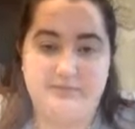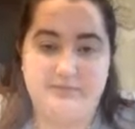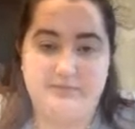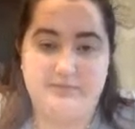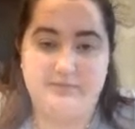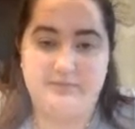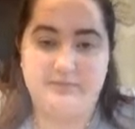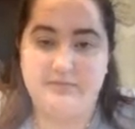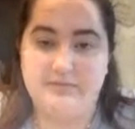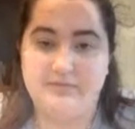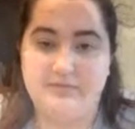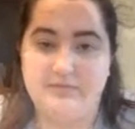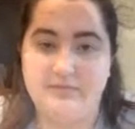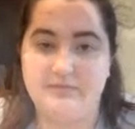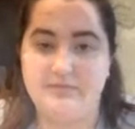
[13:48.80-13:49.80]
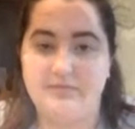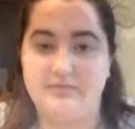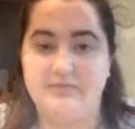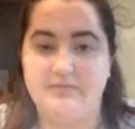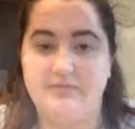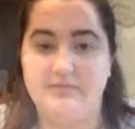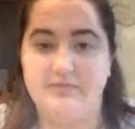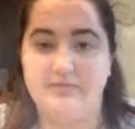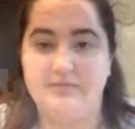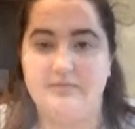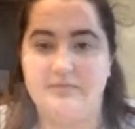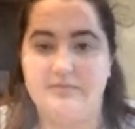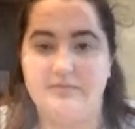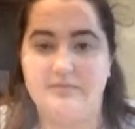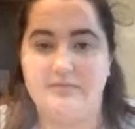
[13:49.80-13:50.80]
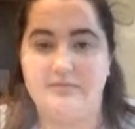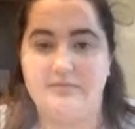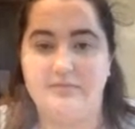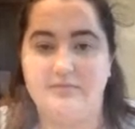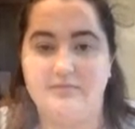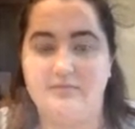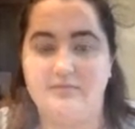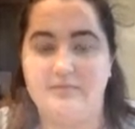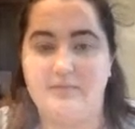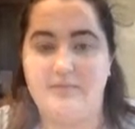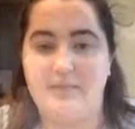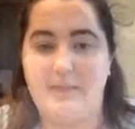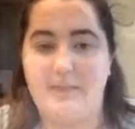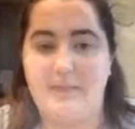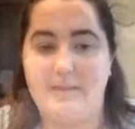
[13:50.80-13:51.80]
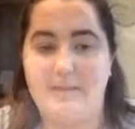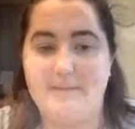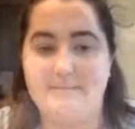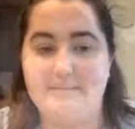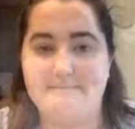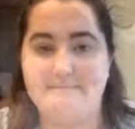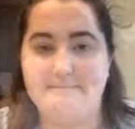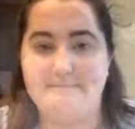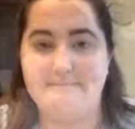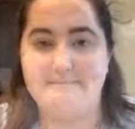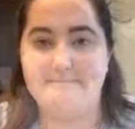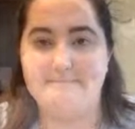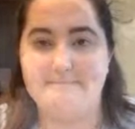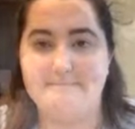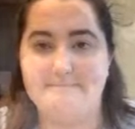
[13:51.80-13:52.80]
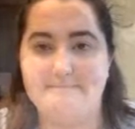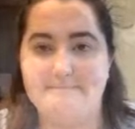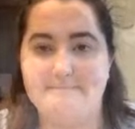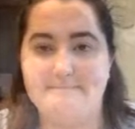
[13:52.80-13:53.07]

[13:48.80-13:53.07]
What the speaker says: This person isn't speaking.